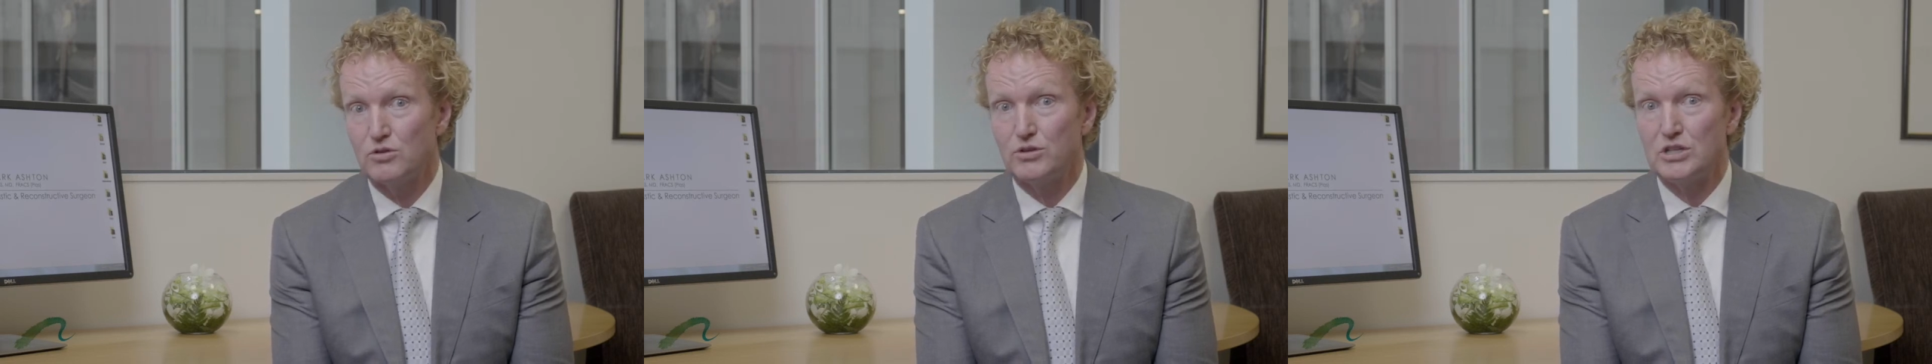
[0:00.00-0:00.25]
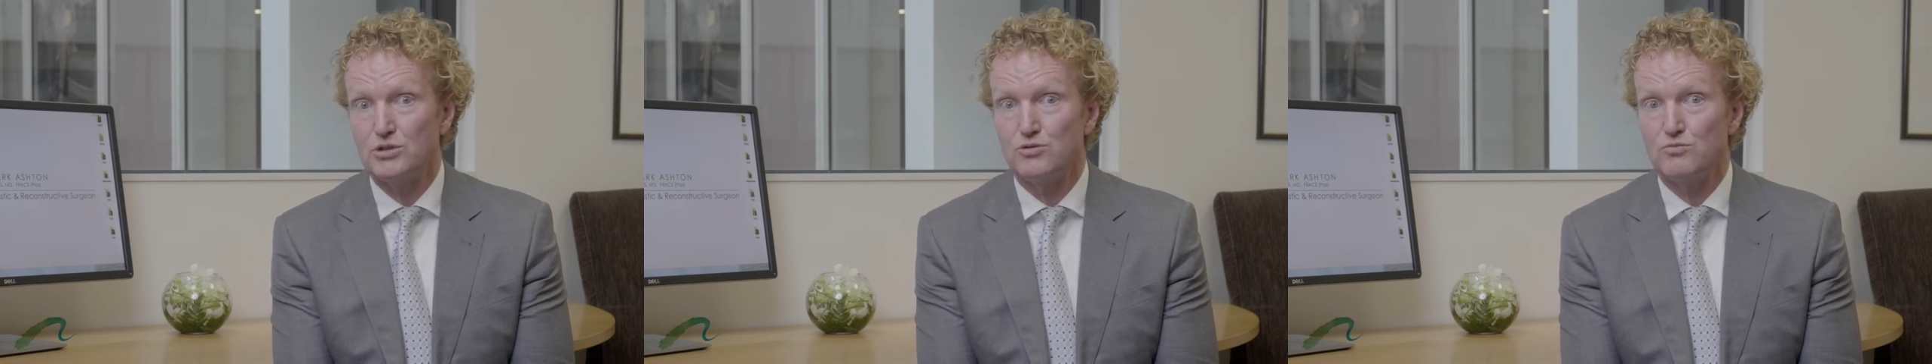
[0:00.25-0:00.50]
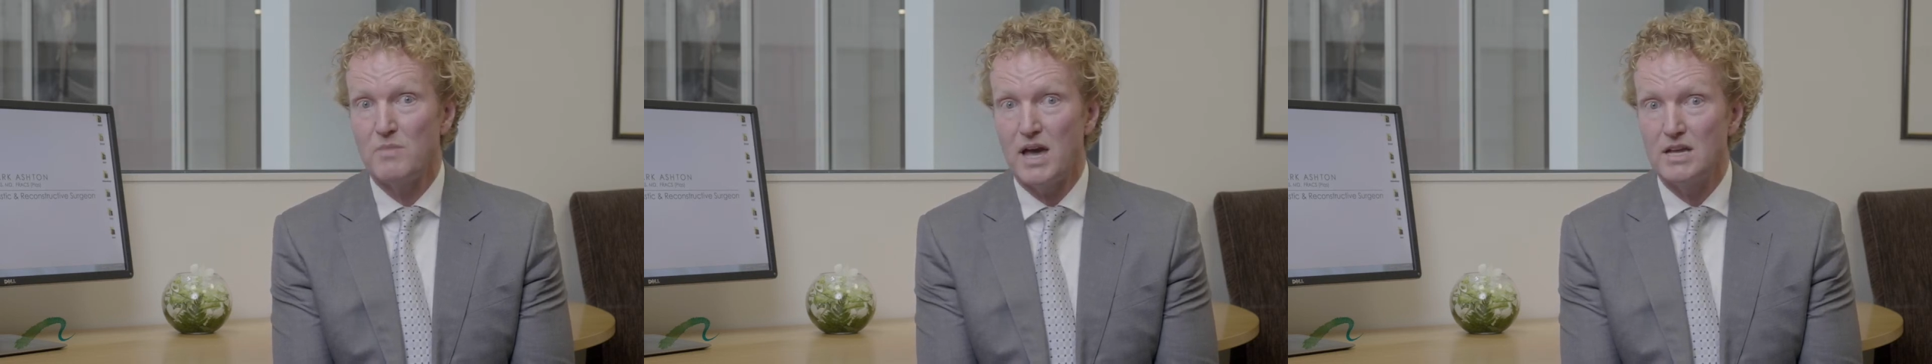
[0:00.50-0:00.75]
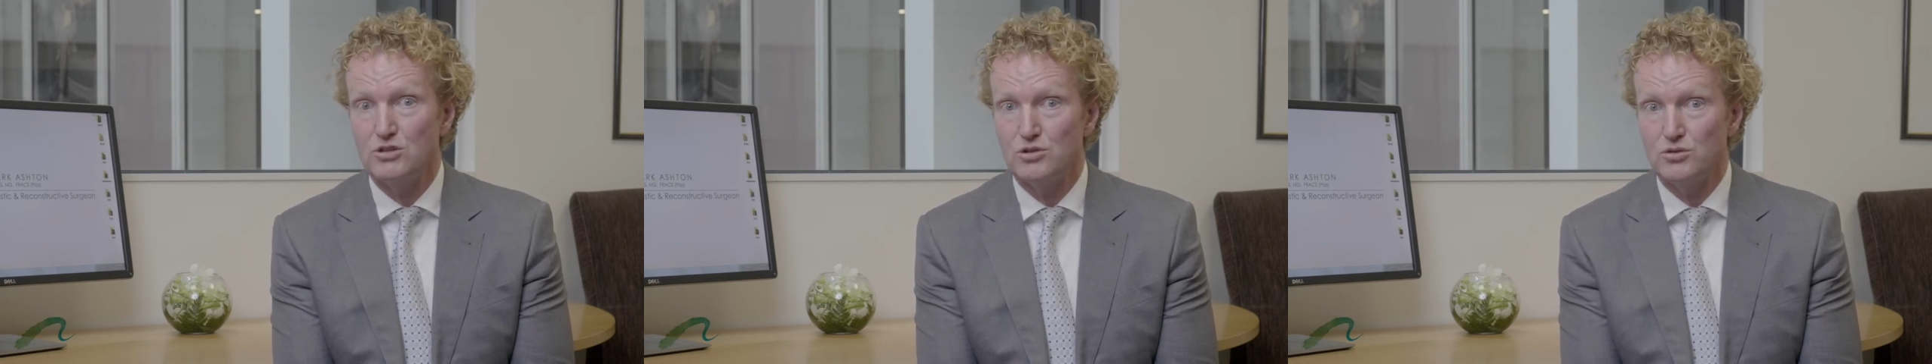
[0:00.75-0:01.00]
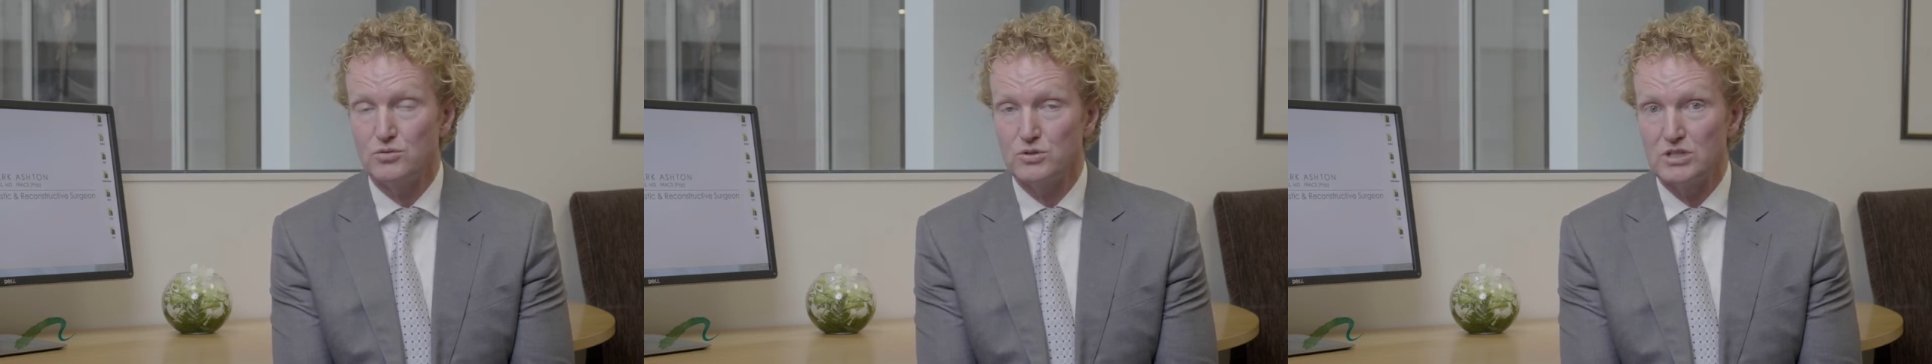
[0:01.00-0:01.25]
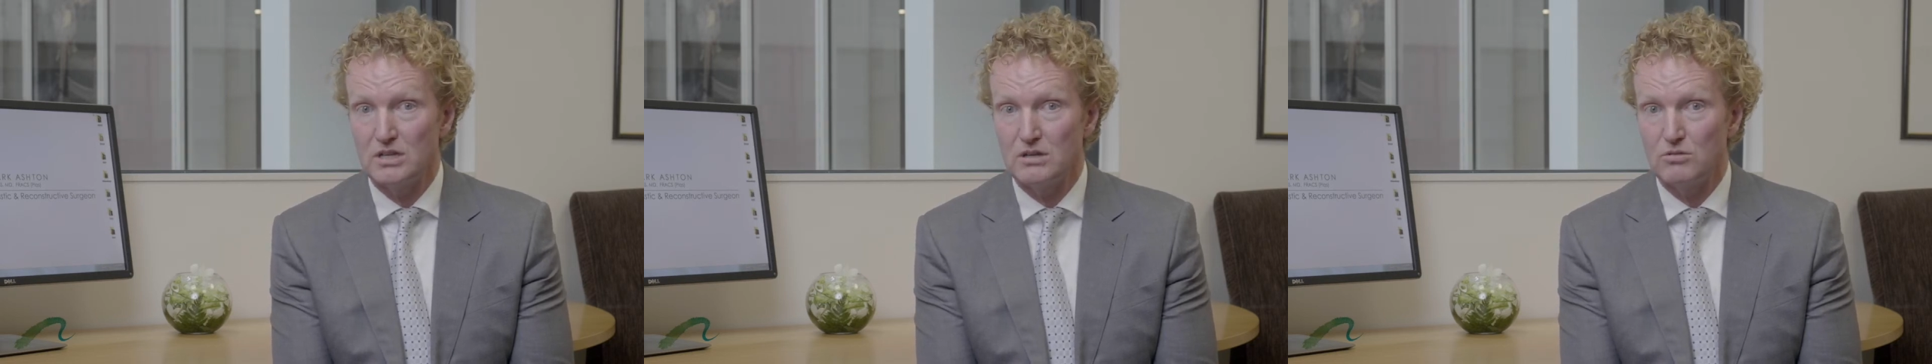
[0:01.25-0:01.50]
the 2 main
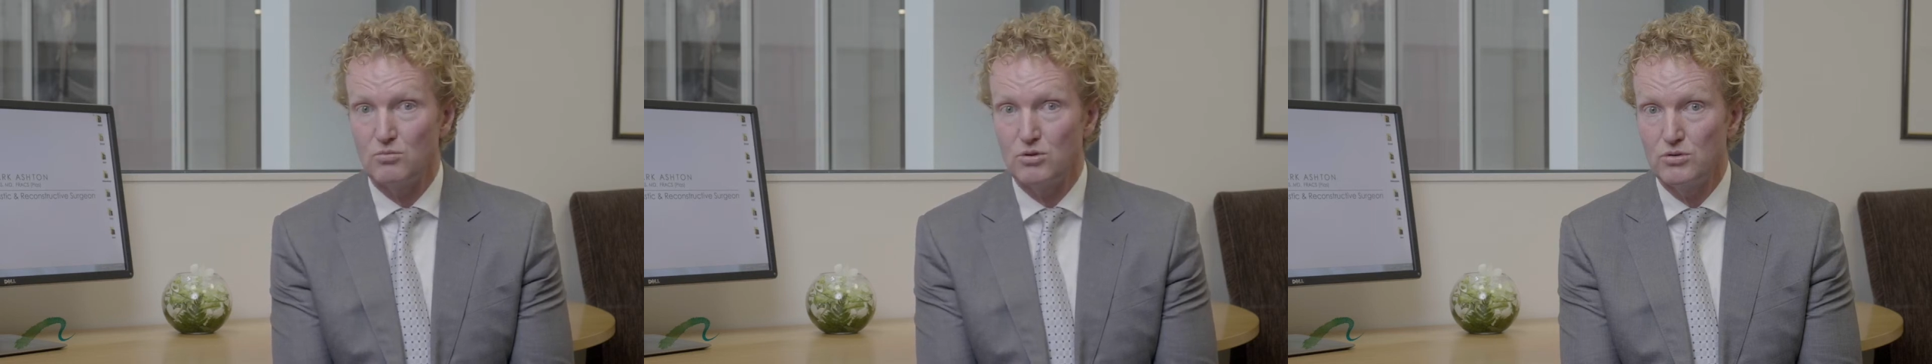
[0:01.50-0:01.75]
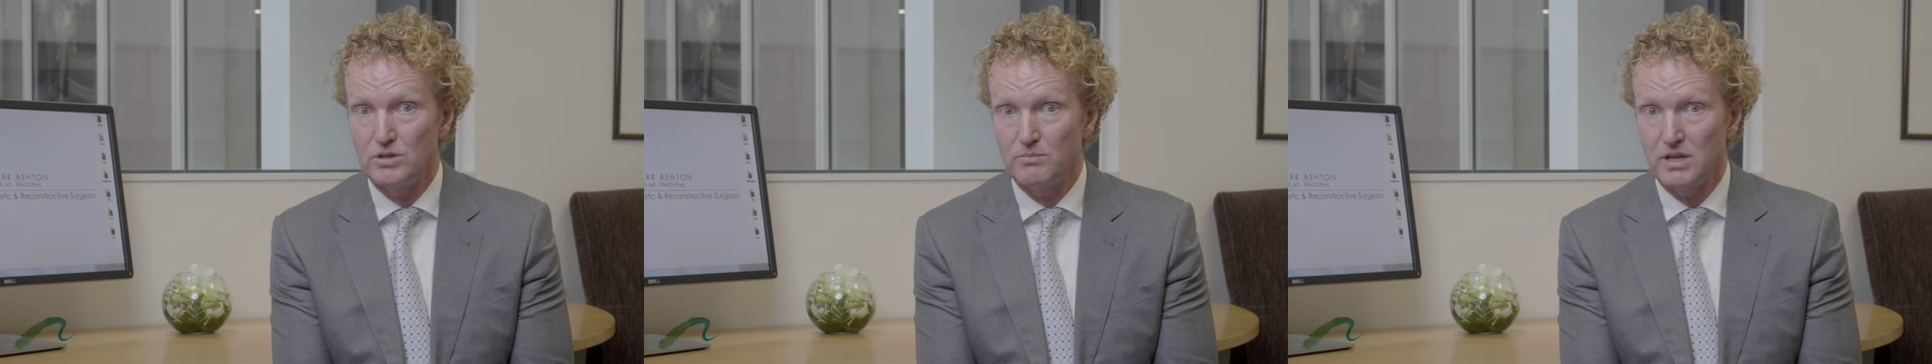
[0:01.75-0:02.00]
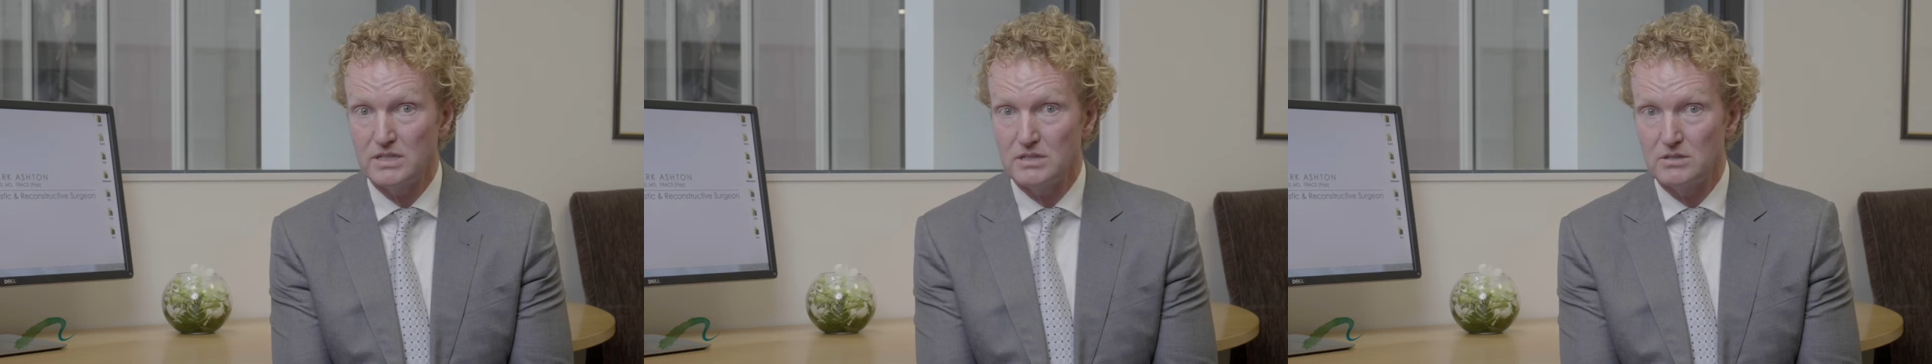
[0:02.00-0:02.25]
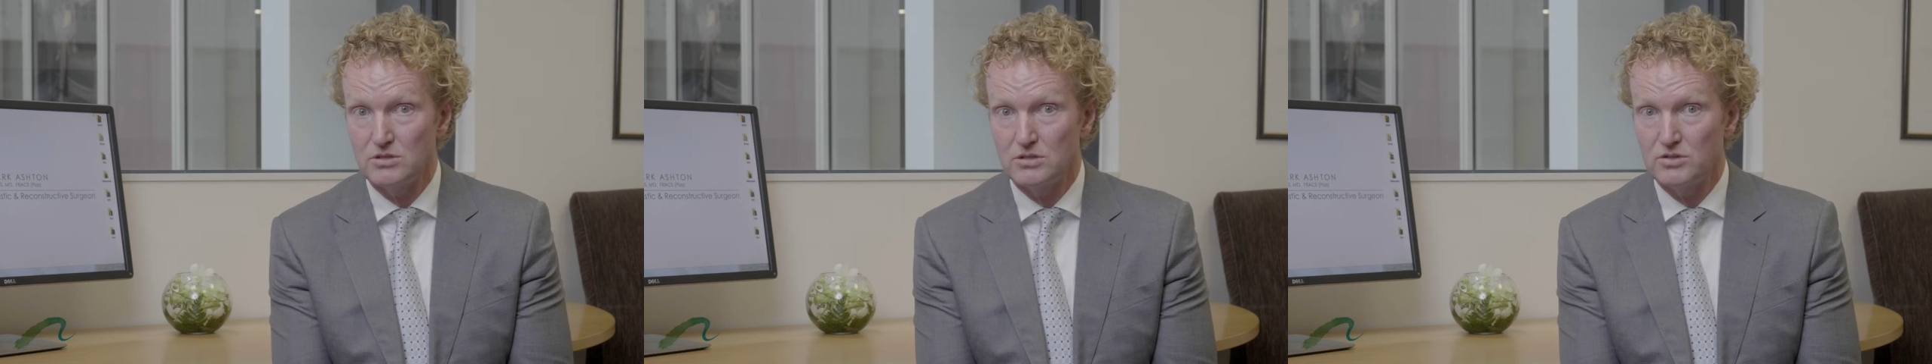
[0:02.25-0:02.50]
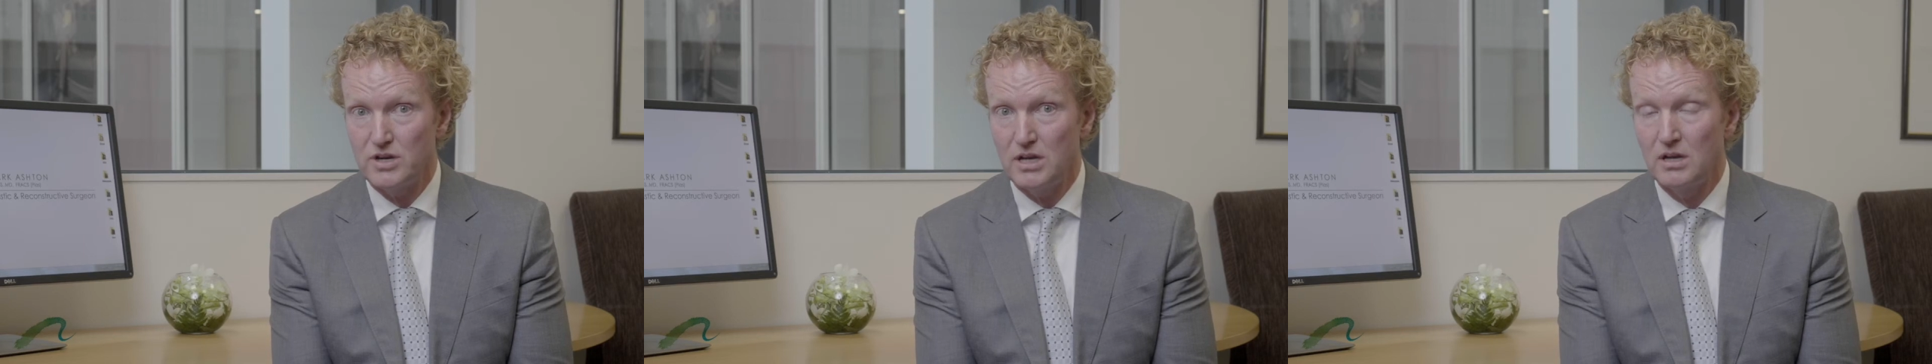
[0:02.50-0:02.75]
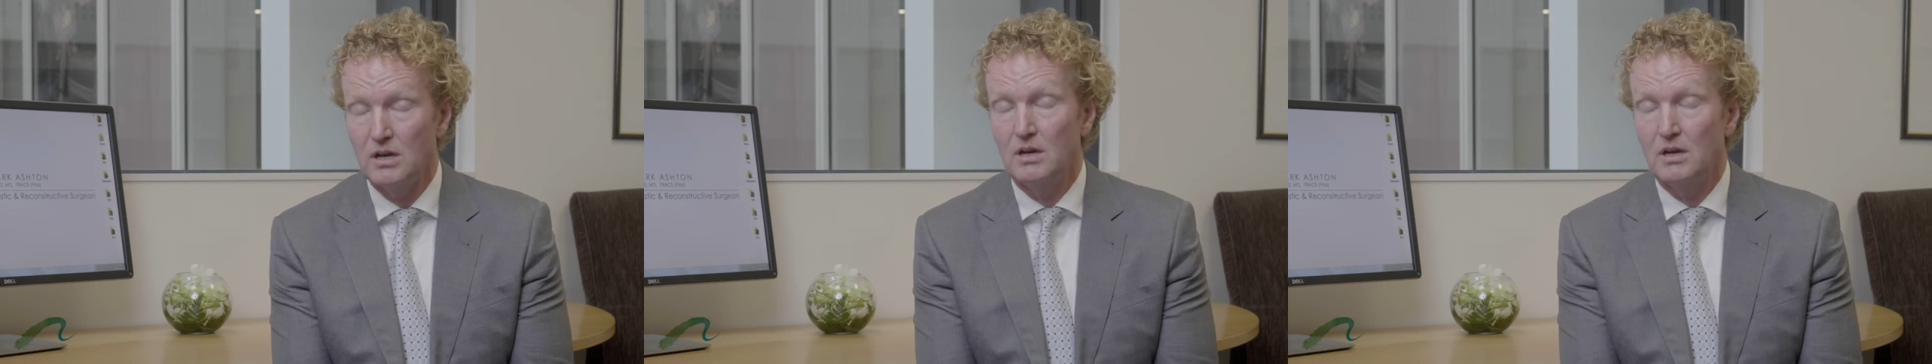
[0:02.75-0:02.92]
journals in the world in plastic surgery.